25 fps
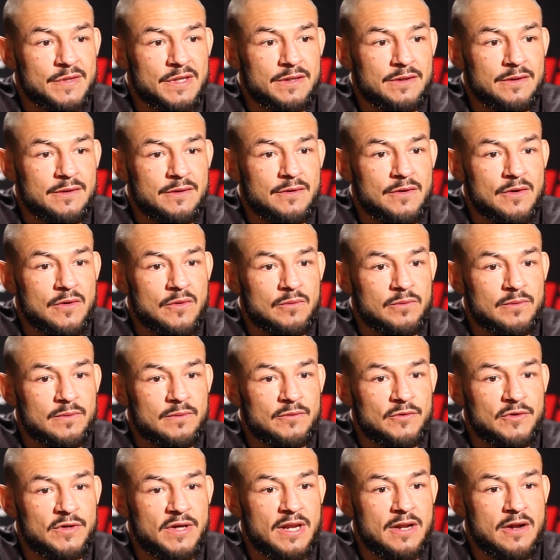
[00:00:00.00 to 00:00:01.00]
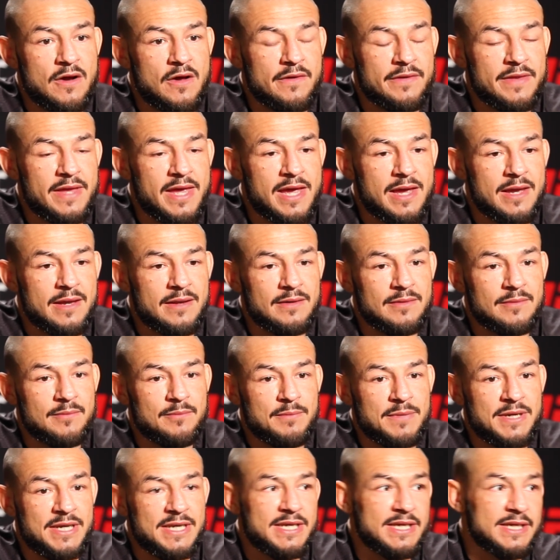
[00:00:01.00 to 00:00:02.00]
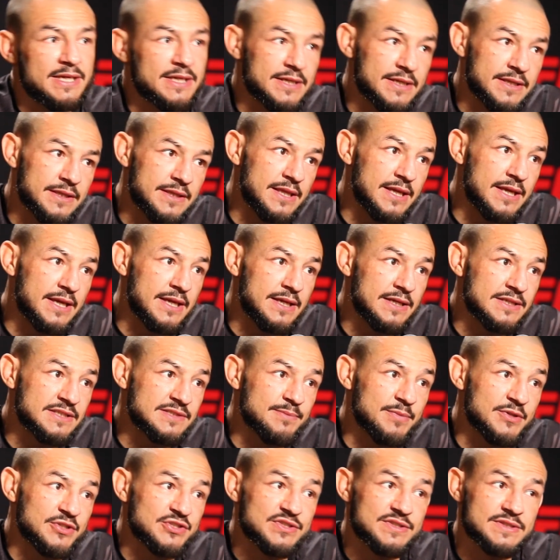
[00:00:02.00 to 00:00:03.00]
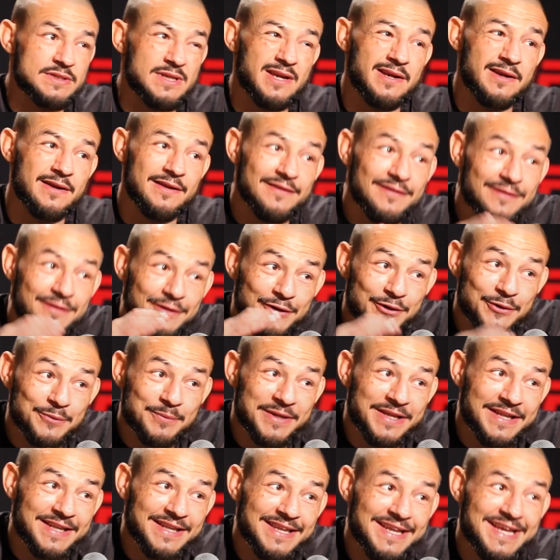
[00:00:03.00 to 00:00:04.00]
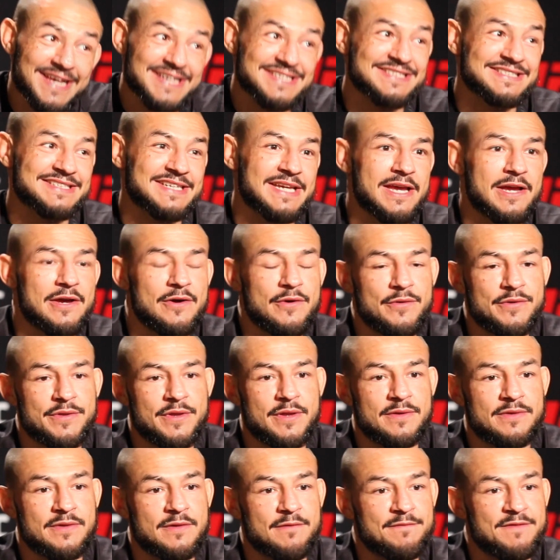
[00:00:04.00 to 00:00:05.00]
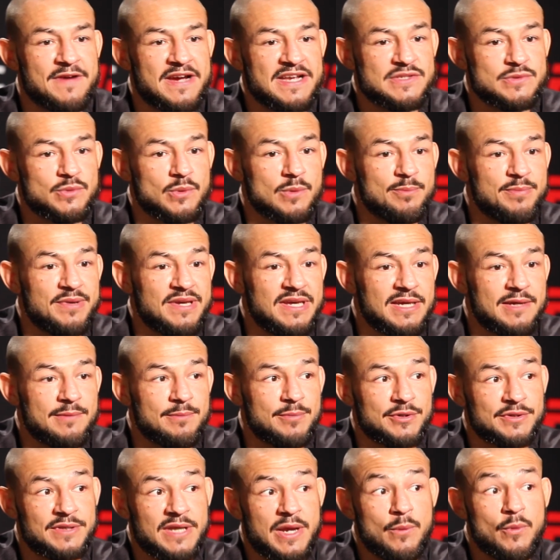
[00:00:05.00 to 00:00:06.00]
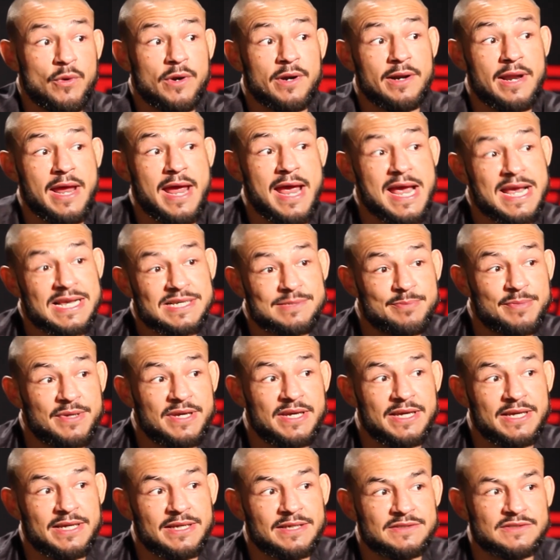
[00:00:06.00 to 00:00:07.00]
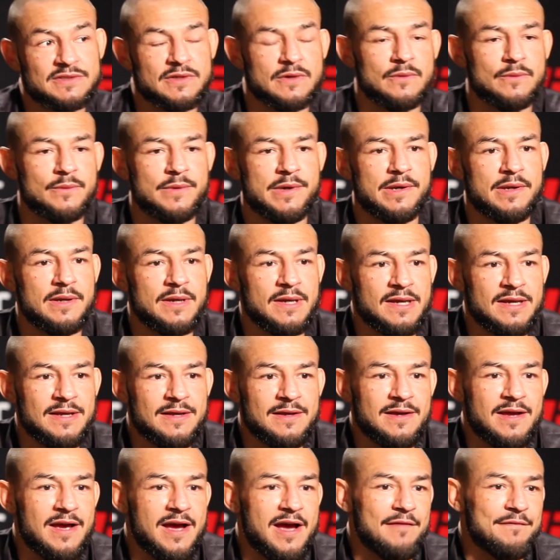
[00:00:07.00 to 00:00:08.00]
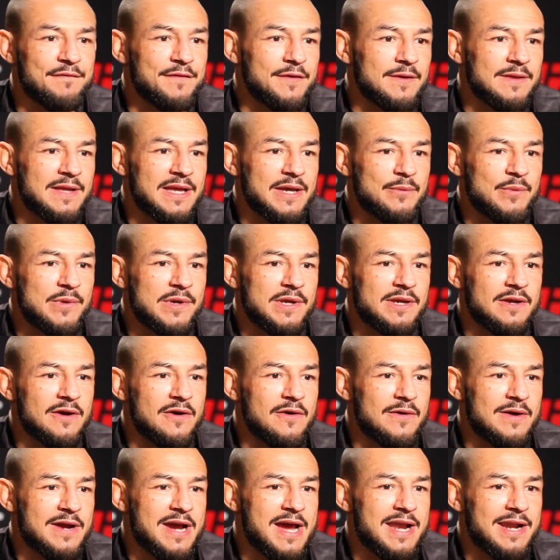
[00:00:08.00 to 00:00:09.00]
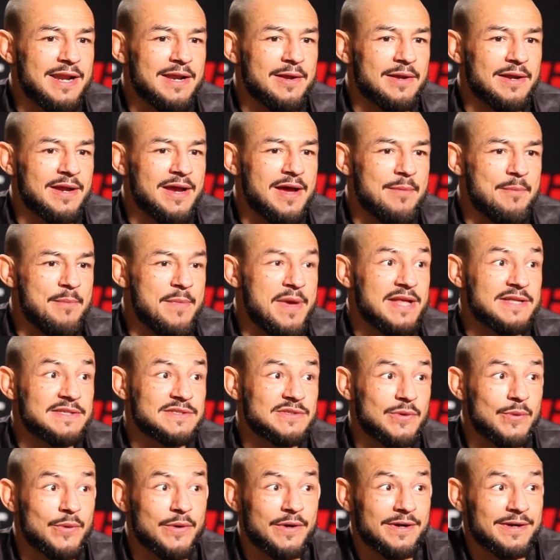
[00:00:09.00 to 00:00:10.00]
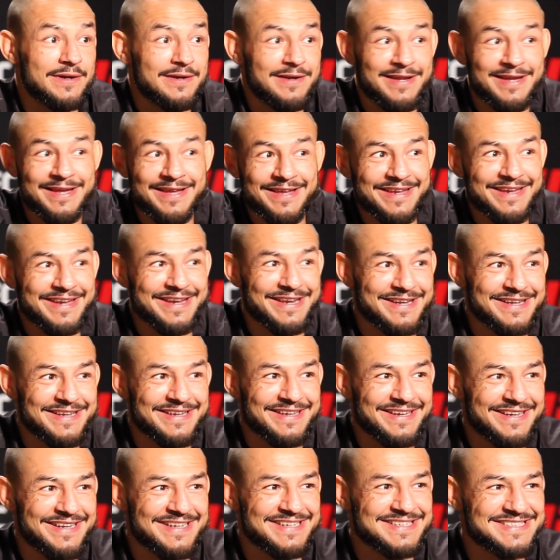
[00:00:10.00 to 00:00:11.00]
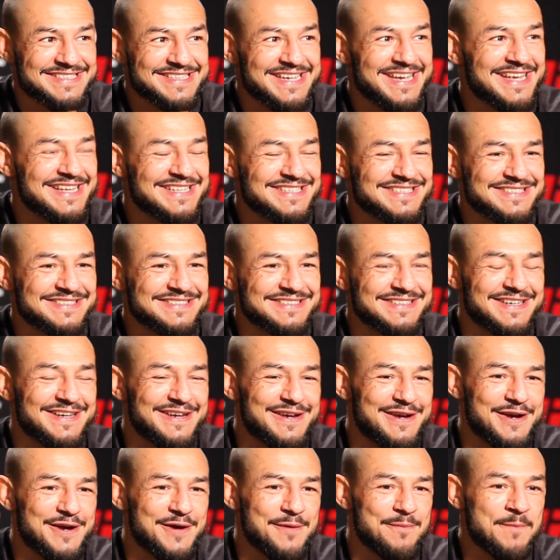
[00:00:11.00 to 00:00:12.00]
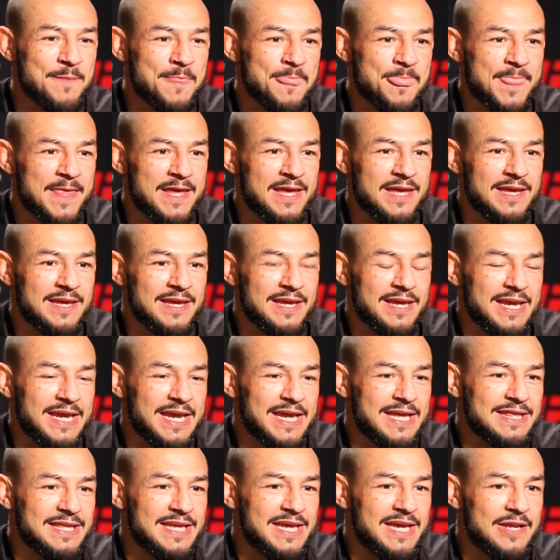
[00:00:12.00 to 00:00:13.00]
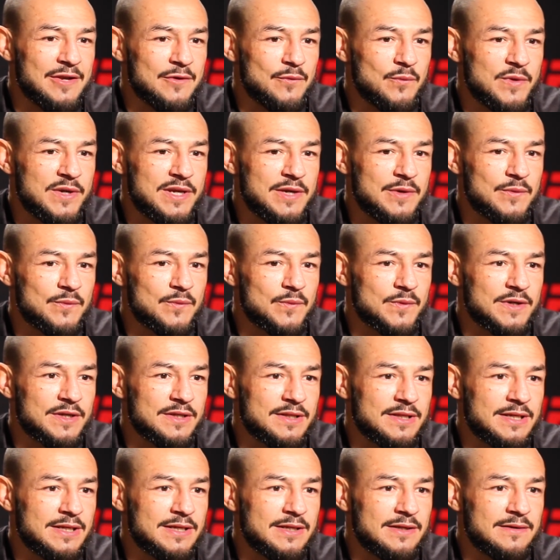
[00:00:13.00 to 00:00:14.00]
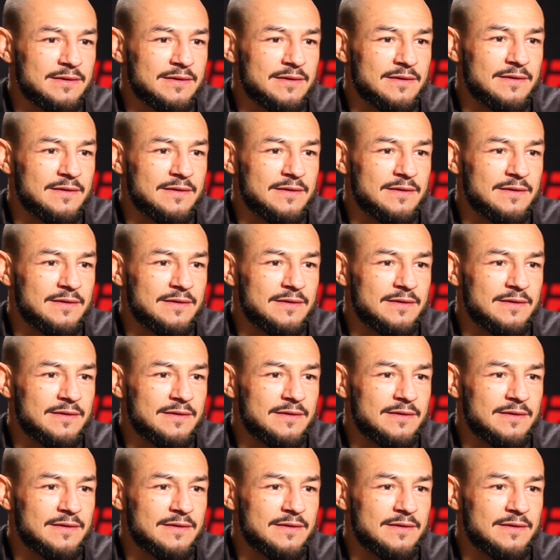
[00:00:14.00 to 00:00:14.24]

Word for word: you know, get all that media things, but just on a little bit less scale. The the fights were big, but they weren't as big. So we, I feel like we all kind of got mentored in in a sense. Um, and then we really,